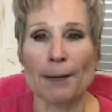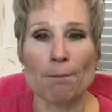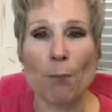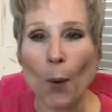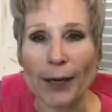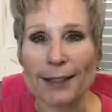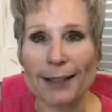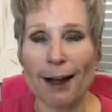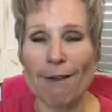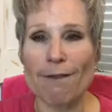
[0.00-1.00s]
point
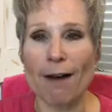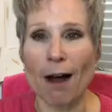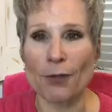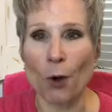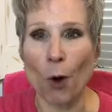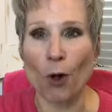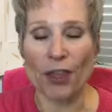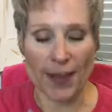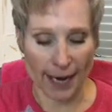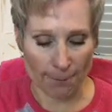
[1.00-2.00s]
on the whole
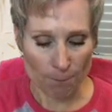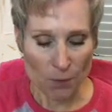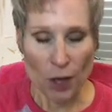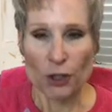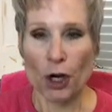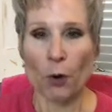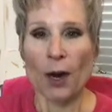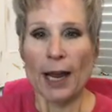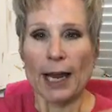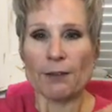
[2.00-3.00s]
thing. So
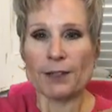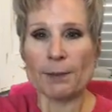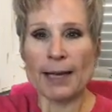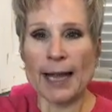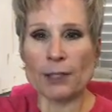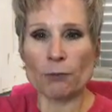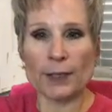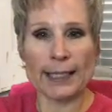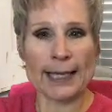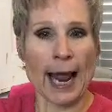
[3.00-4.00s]
if someone has a
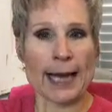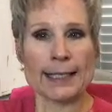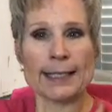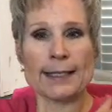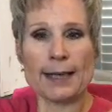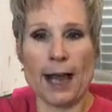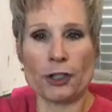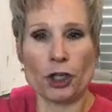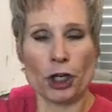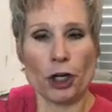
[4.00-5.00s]
really nice
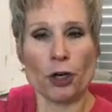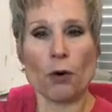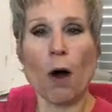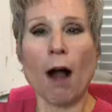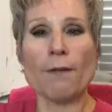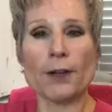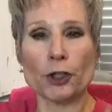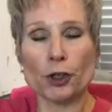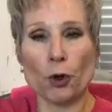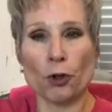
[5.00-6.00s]
tattoo on their
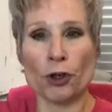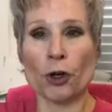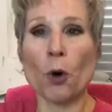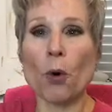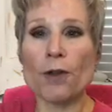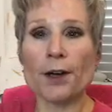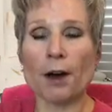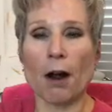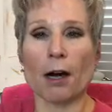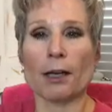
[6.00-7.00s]
shoulder or their
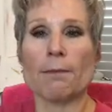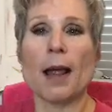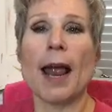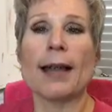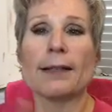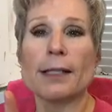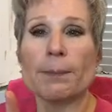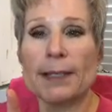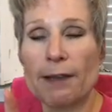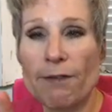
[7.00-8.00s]
arm, and
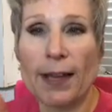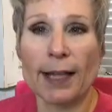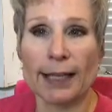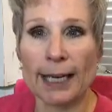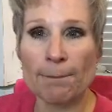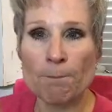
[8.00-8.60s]
specifically